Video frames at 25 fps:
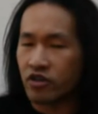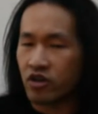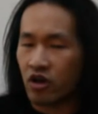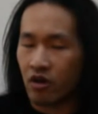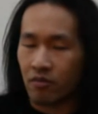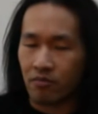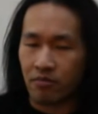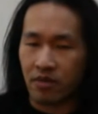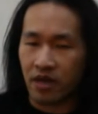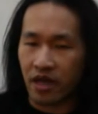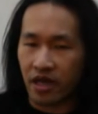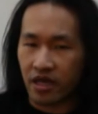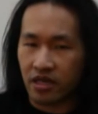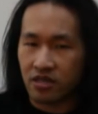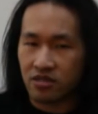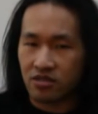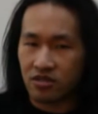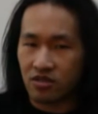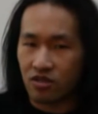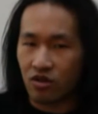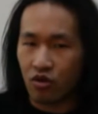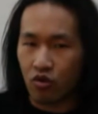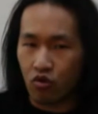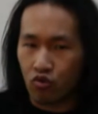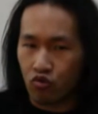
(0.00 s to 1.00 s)

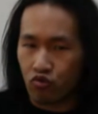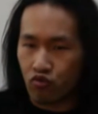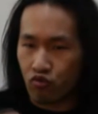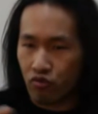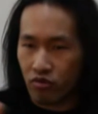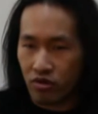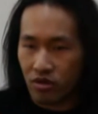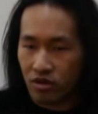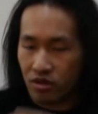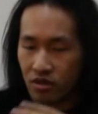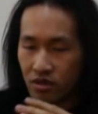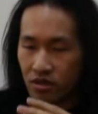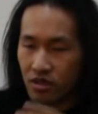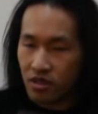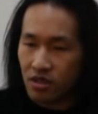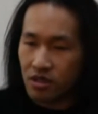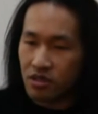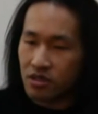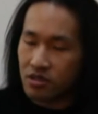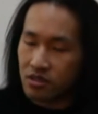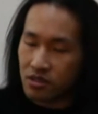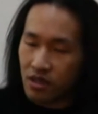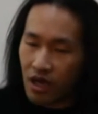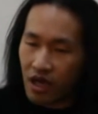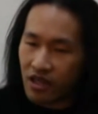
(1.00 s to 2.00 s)
complex.
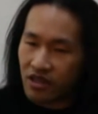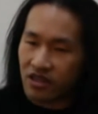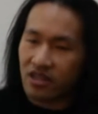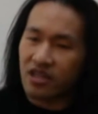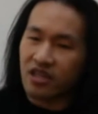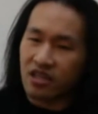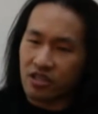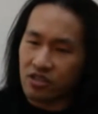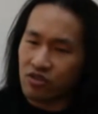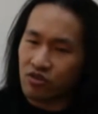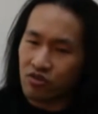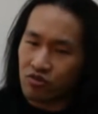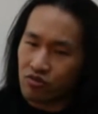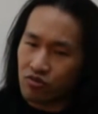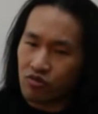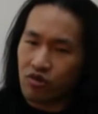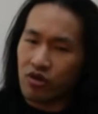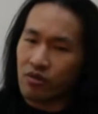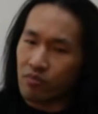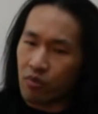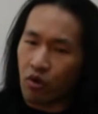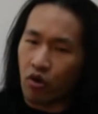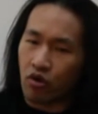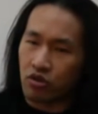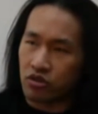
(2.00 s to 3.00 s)
I think it's
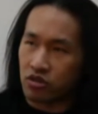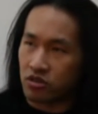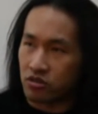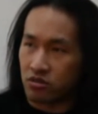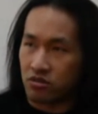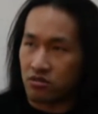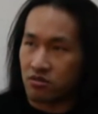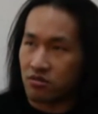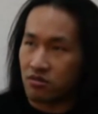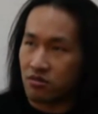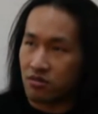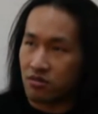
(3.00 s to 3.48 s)
important,